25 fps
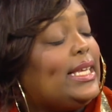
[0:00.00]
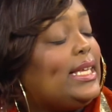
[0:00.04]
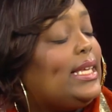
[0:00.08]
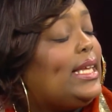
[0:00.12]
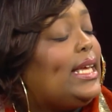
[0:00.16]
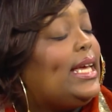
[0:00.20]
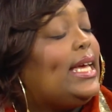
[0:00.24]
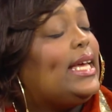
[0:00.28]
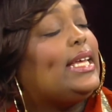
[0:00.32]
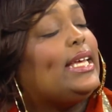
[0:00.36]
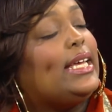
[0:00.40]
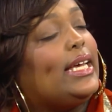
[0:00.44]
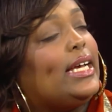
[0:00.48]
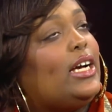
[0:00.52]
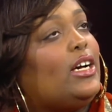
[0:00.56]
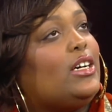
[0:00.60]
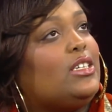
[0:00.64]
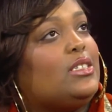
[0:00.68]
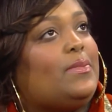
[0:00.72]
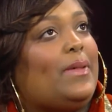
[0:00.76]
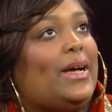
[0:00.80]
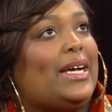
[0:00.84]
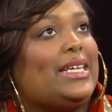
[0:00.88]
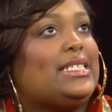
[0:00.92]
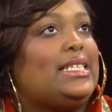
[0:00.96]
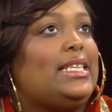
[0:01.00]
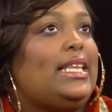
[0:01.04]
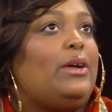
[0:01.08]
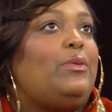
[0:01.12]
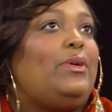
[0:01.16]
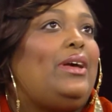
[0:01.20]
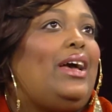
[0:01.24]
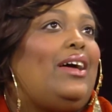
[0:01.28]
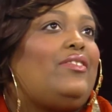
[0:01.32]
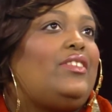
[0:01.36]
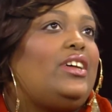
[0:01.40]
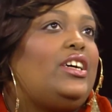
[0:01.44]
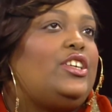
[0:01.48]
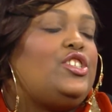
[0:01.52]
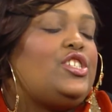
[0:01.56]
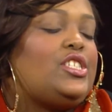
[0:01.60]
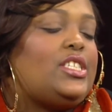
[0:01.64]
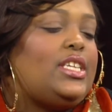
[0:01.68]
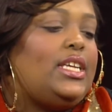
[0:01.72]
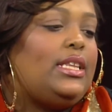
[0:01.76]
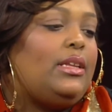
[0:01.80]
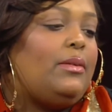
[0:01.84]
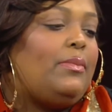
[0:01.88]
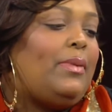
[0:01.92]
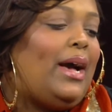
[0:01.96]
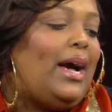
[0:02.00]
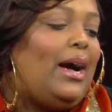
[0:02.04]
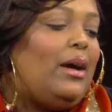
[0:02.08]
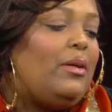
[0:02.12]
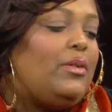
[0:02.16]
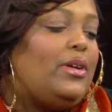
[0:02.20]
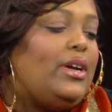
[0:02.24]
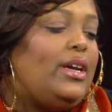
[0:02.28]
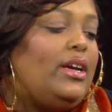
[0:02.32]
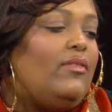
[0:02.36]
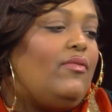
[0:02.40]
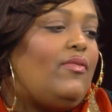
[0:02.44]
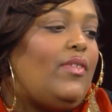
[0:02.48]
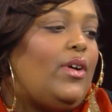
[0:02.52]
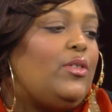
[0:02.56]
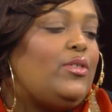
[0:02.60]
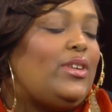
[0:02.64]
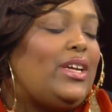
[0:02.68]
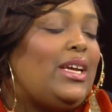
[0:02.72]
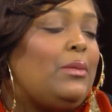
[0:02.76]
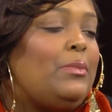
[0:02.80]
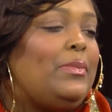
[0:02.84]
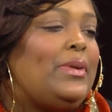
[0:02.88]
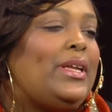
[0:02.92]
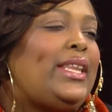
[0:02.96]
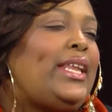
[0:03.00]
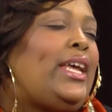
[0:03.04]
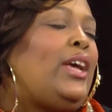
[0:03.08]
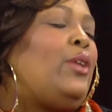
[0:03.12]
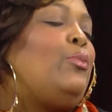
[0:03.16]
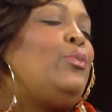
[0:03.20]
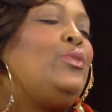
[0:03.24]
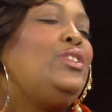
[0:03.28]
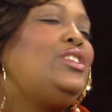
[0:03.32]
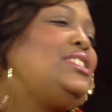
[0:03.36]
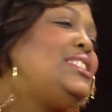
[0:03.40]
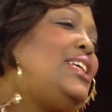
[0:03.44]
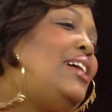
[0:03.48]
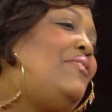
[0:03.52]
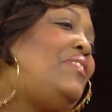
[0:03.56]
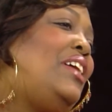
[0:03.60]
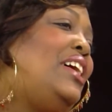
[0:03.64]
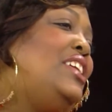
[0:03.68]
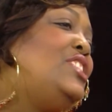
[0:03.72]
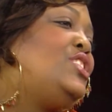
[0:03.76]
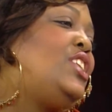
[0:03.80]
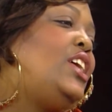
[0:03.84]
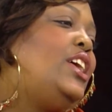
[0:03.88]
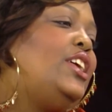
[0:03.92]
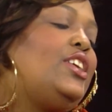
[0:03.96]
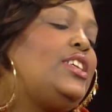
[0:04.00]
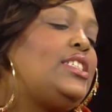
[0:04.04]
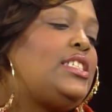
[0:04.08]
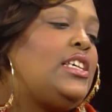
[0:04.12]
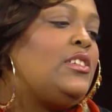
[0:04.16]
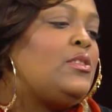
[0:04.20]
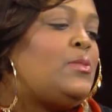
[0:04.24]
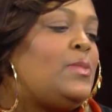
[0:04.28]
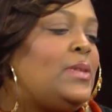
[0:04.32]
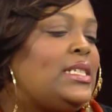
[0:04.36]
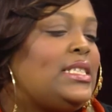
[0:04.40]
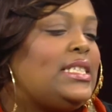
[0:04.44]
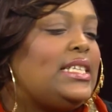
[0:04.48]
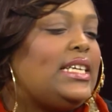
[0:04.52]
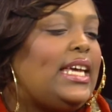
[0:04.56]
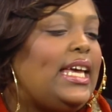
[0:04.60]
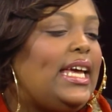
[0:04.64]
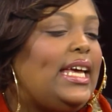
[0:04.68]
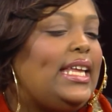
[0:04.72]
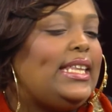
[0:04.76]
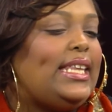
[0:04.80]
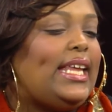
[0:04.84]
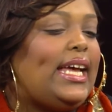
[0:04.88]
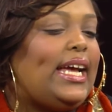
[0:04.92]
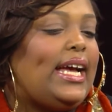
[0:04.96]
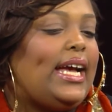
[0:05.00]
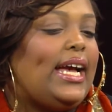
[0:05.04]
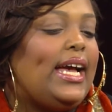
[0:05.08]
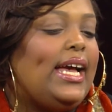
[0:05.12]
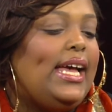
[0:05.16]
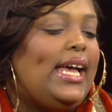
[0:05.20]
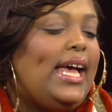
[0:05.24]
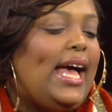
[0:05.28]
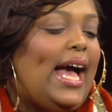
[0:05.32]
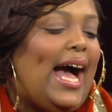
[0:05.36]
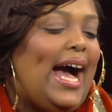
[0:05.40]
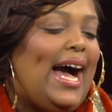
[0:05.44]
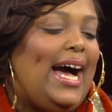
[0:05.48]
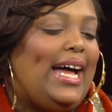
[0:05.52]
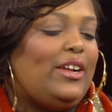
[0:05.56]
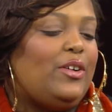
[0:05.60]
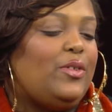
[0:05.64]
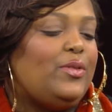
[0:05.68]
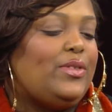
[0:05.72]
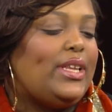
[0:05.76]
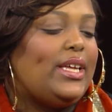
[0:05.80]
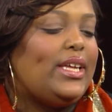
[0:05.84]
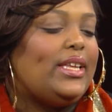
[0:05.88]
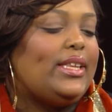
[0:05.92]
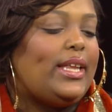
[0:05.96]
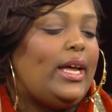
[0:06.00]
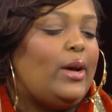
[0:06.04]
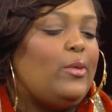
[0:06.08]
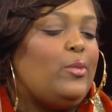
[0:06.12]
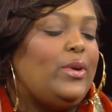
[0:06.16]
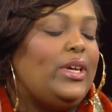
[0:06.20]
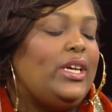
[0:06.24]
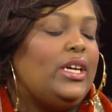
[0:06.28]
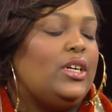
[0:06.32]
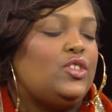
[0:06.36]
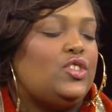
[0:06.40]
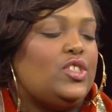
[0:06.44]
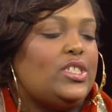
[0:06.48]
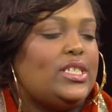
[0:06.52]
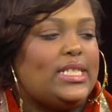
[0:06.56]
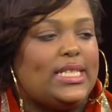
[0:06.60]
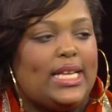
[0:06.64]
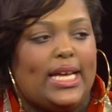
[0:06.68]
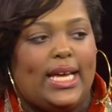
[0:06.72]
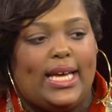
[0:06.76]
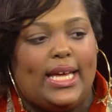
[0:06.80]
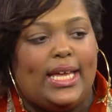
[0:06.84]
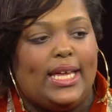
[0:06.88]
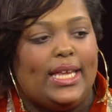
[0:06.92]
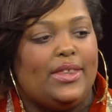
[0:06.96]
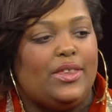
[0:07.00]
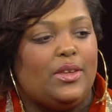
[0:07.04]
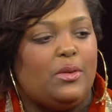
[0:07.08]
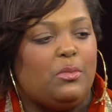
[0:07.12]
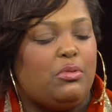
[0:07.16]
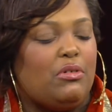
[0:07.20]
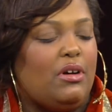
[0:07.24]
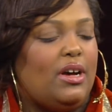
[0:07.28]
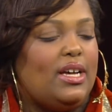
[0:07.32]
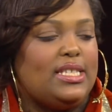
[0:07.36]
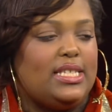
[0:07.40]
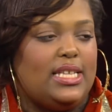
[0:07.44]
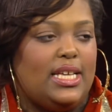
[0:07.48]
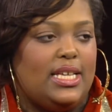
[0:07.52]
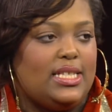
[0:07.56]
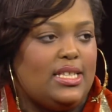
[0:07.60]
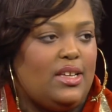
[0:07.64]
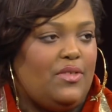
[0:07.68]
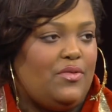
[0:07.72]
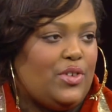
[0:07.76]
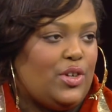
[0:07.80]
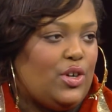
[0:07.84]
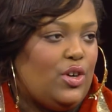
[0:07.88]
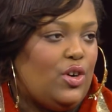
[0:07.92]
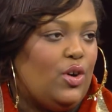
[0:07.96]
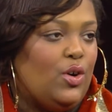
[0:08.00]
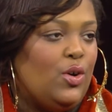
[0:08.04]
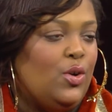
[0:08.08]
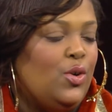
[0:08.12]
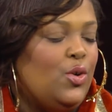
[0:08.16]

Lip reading: it goes back to that. We have to understand the power in voting, but then we just have to educate ourselves because, again, like, I don't think that we understand the process of it all.